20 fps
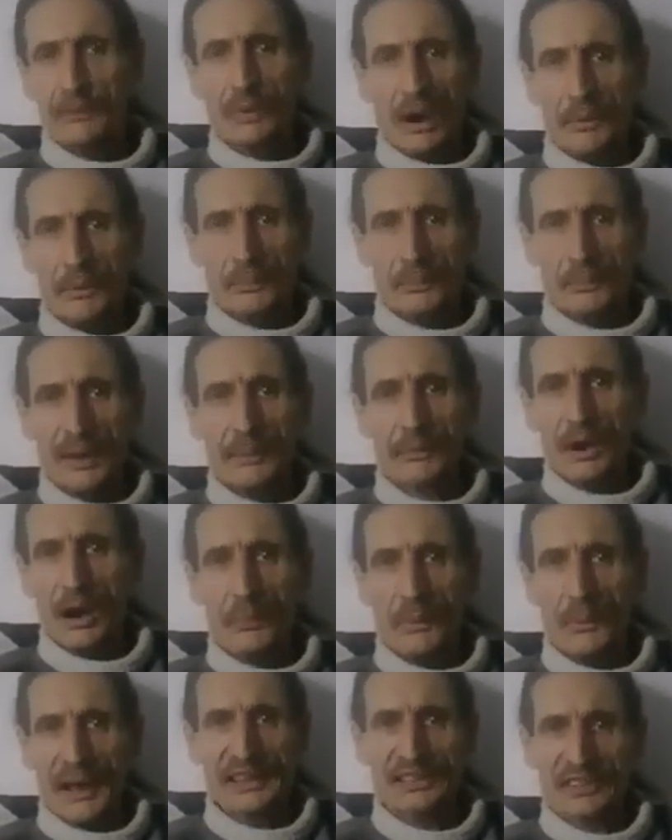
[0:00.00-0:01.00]
They
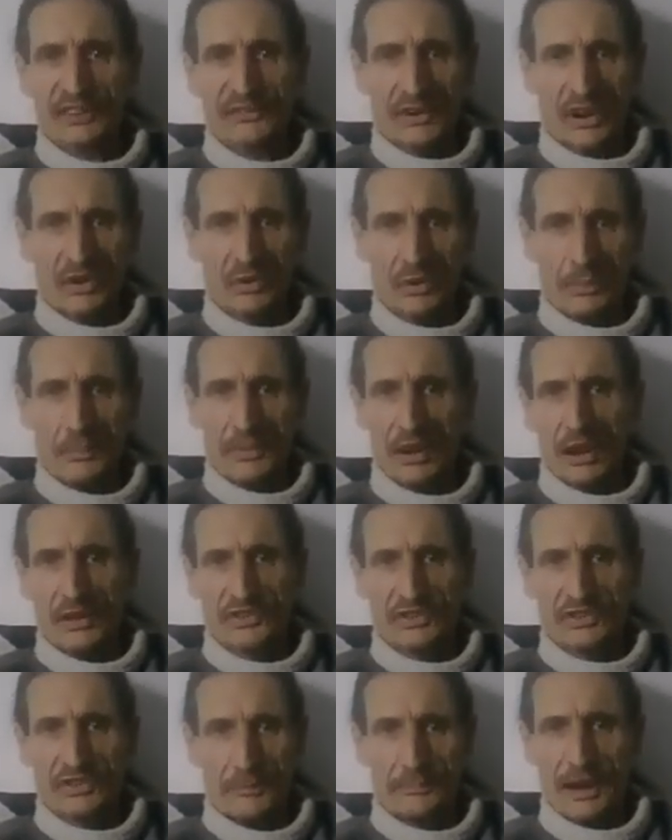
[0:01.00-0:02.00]
were waiting for us when we
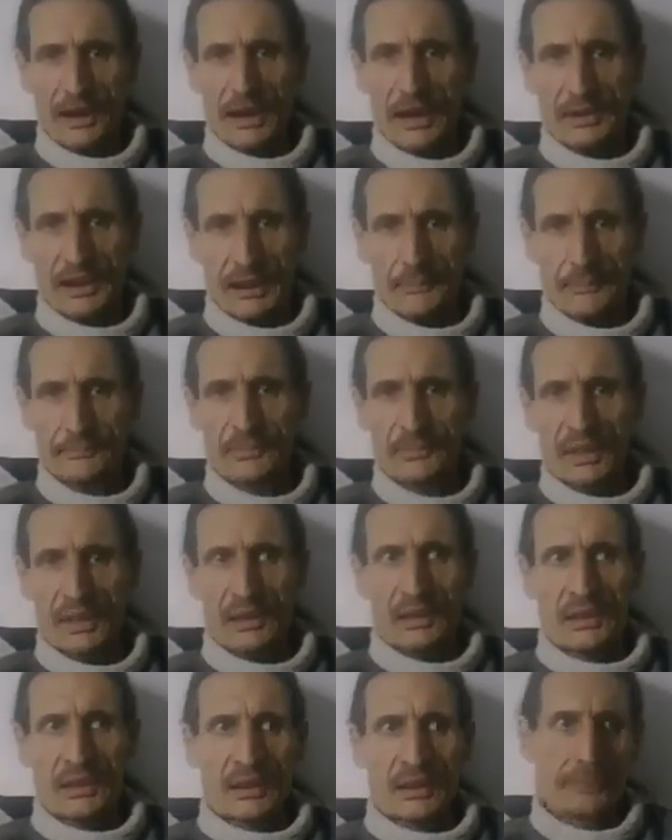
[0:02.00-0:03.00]
got to Birmingham.
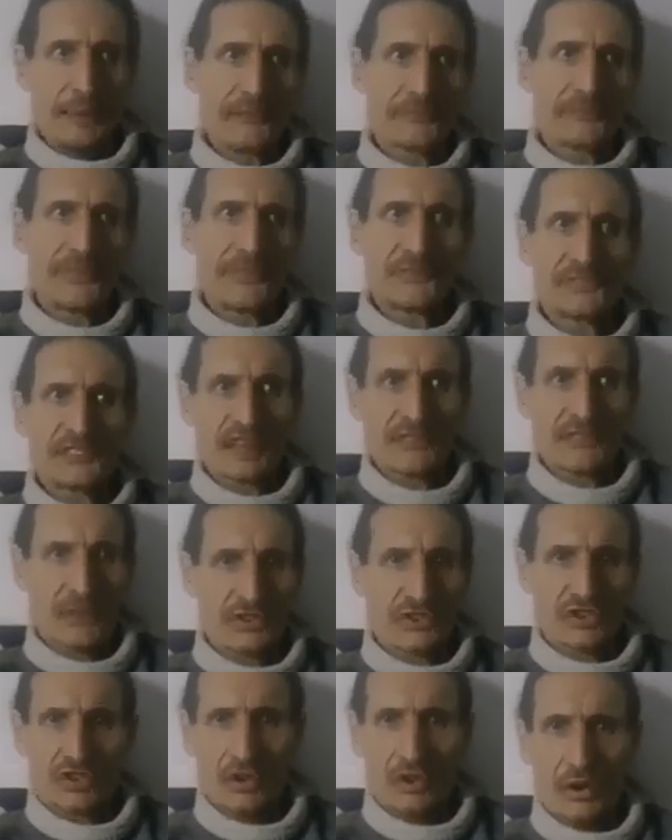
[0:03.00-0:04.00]
About 50
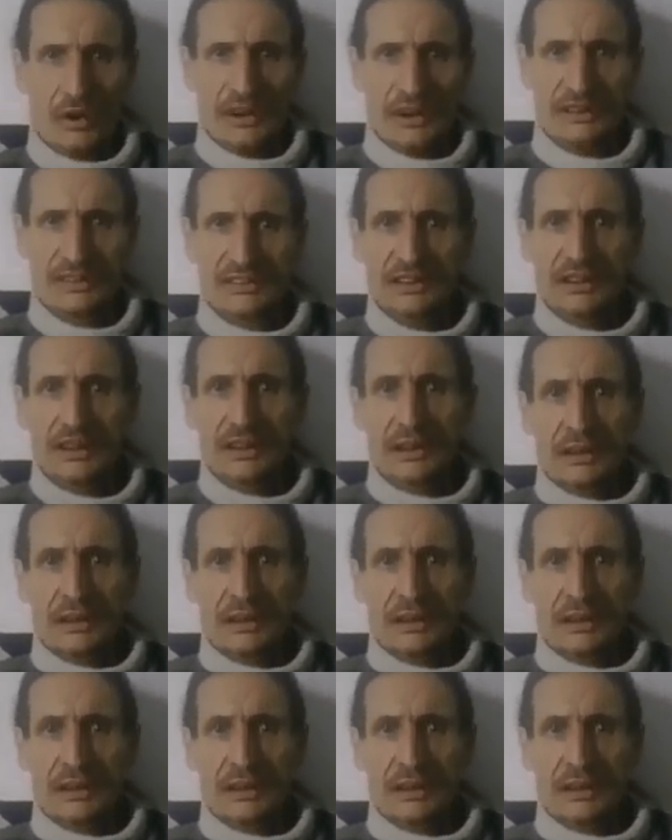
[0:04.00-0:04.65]
of us joined.